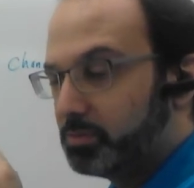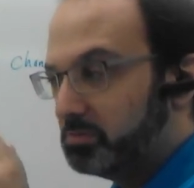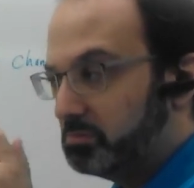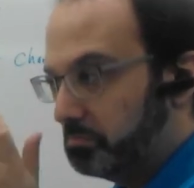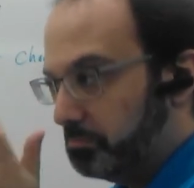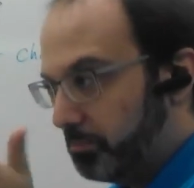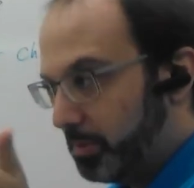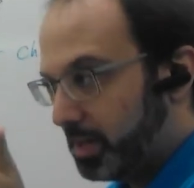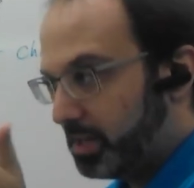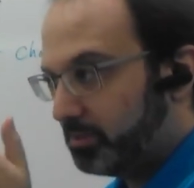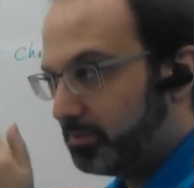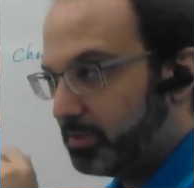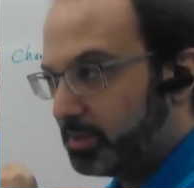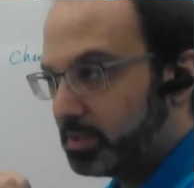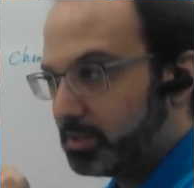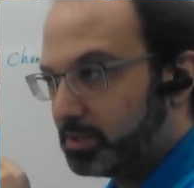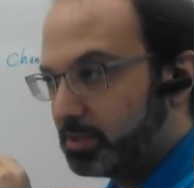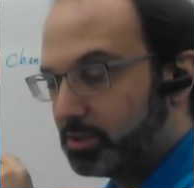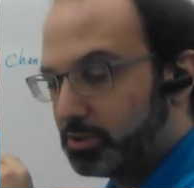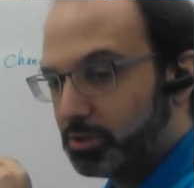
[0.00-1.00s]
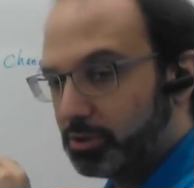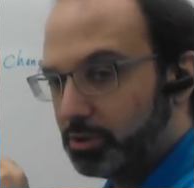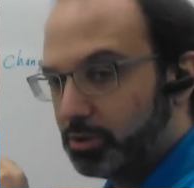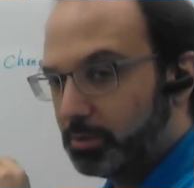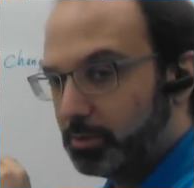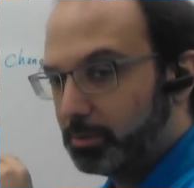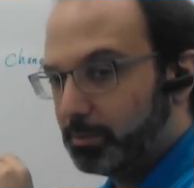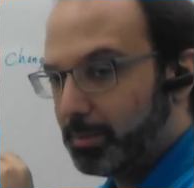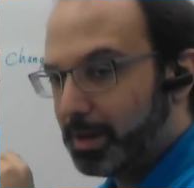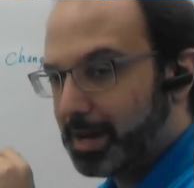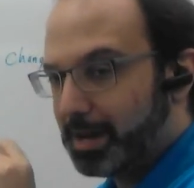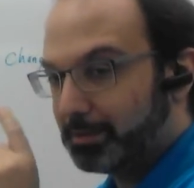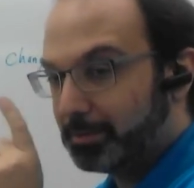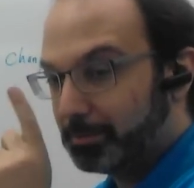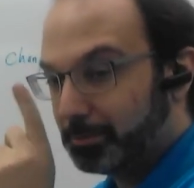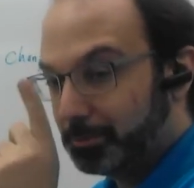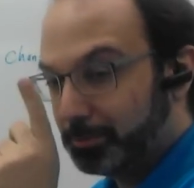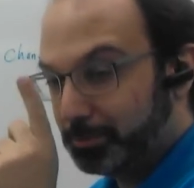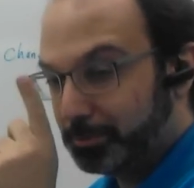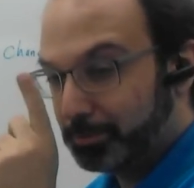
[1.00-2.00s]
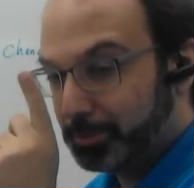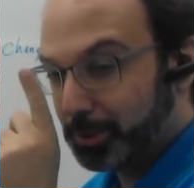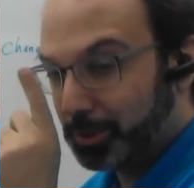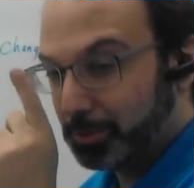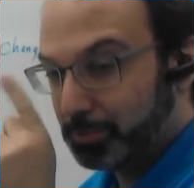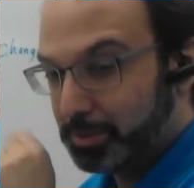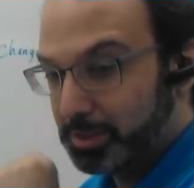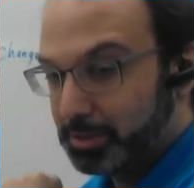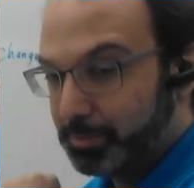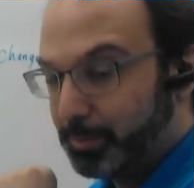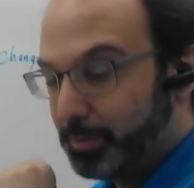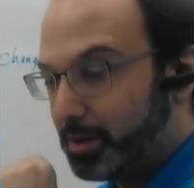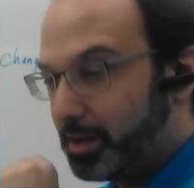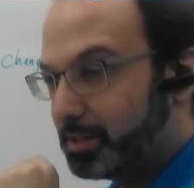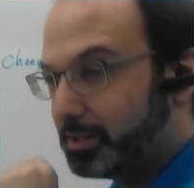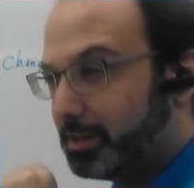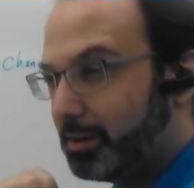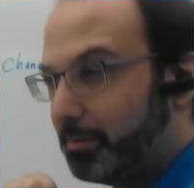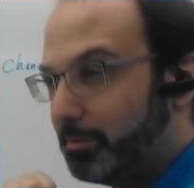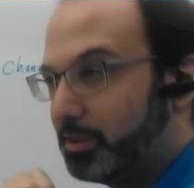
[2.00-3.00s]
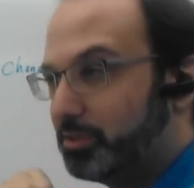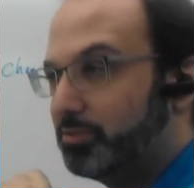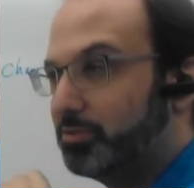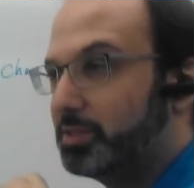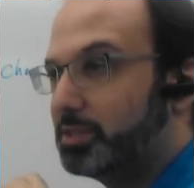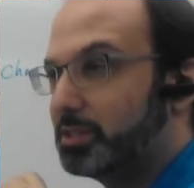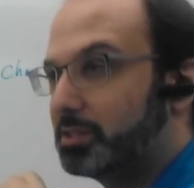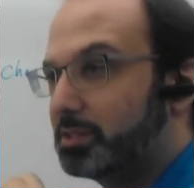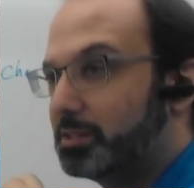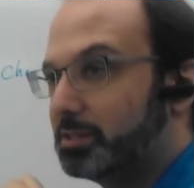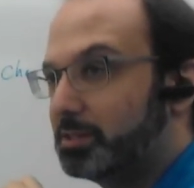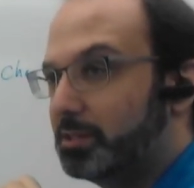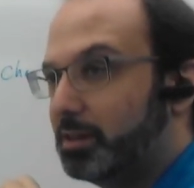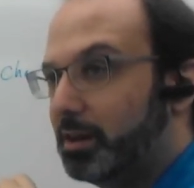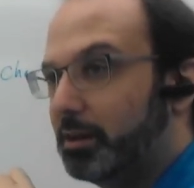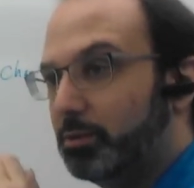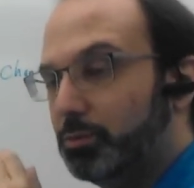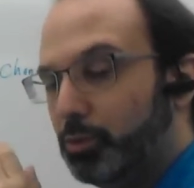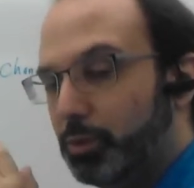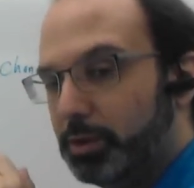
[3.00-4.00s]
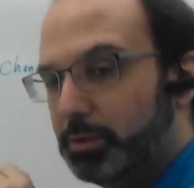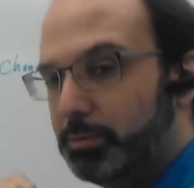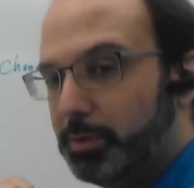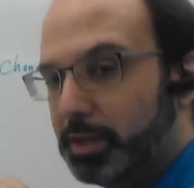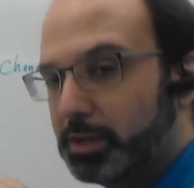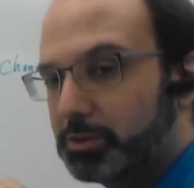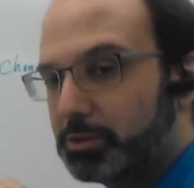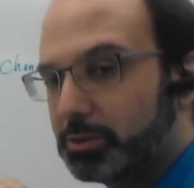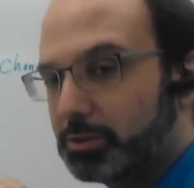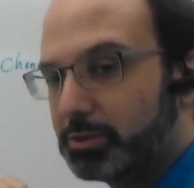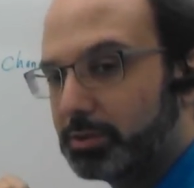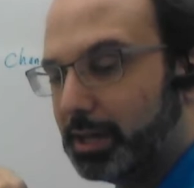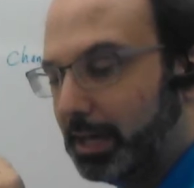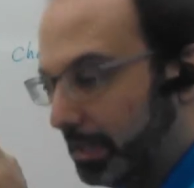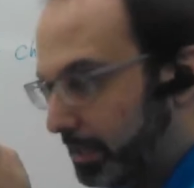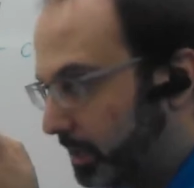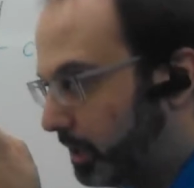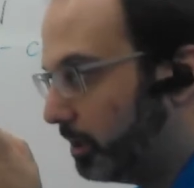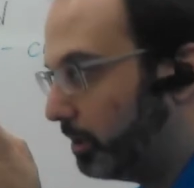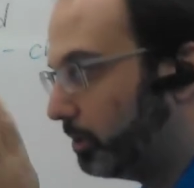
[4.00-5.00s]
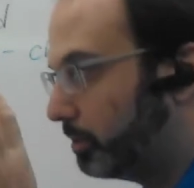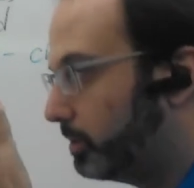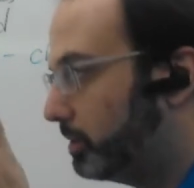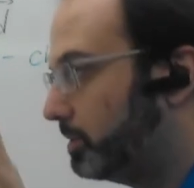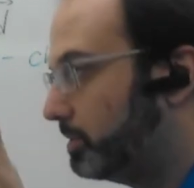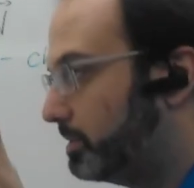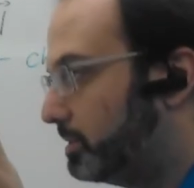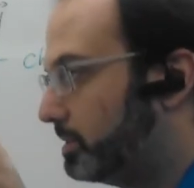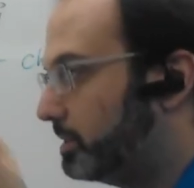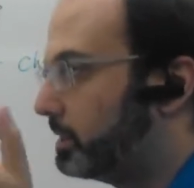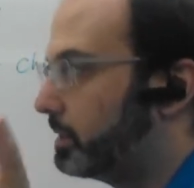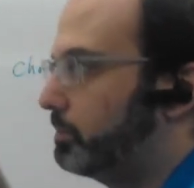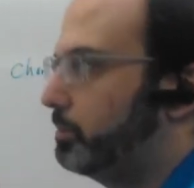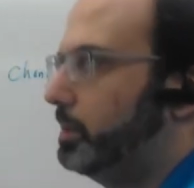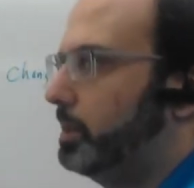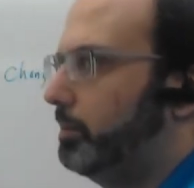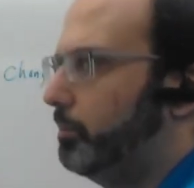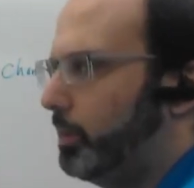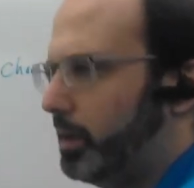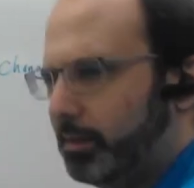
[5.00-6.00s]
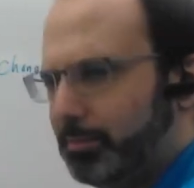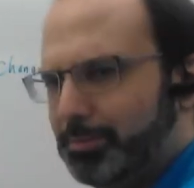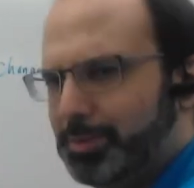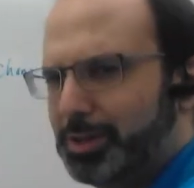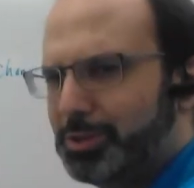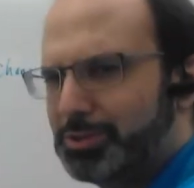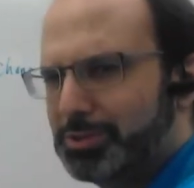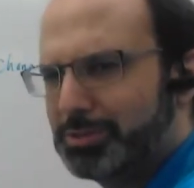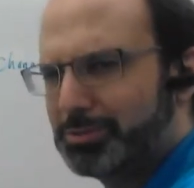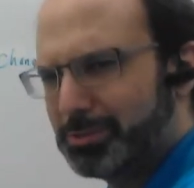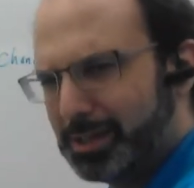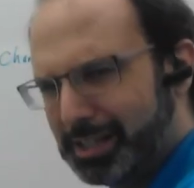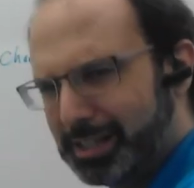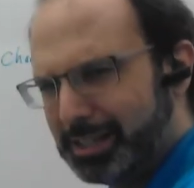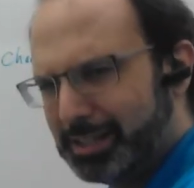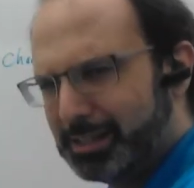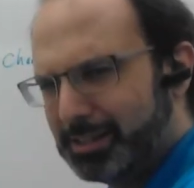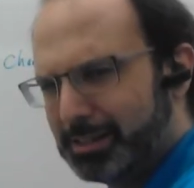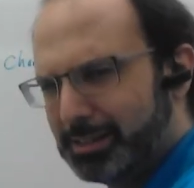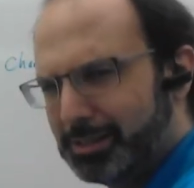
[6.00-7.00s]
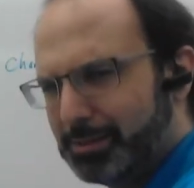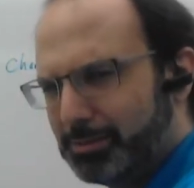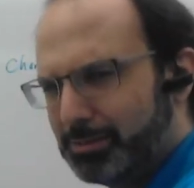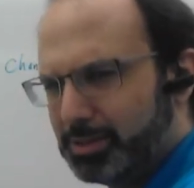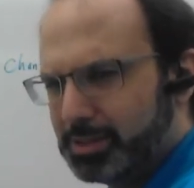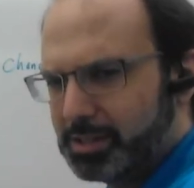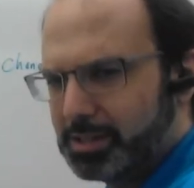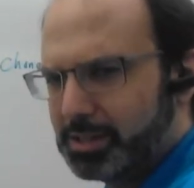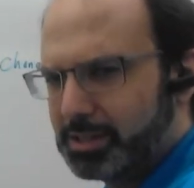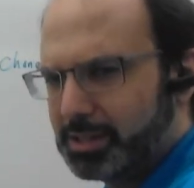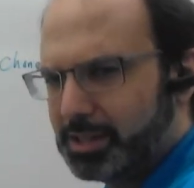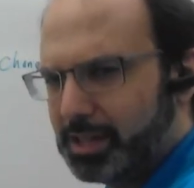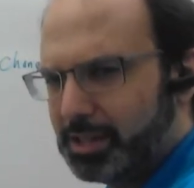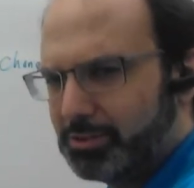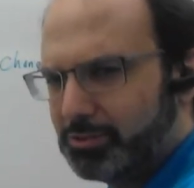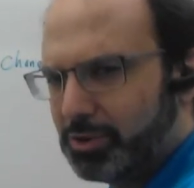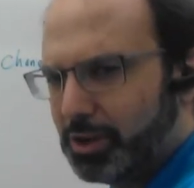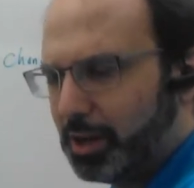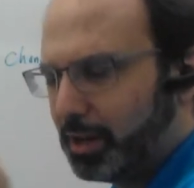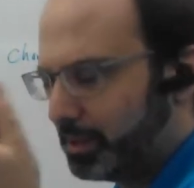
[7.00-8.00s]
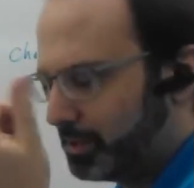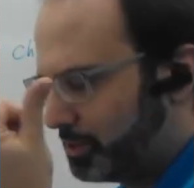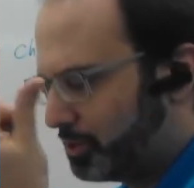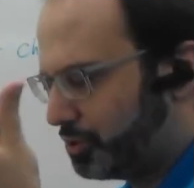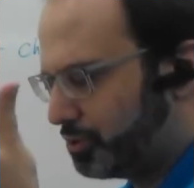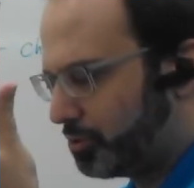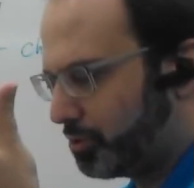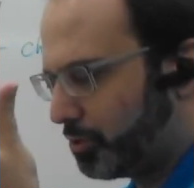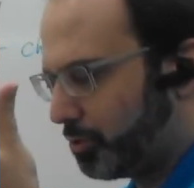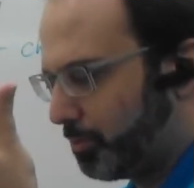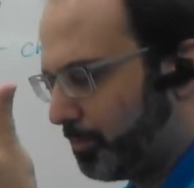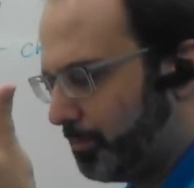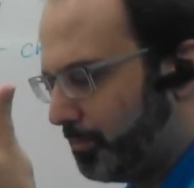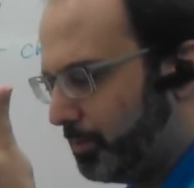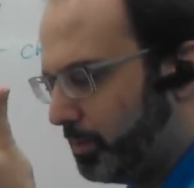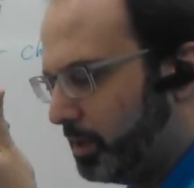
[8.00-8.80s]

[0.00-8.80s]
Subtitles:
Many physicists are good with math, but you'd be surprised how much physics is done with pictures. I know, you'd say, what, pictures, really? Physicists can't draw. This is true.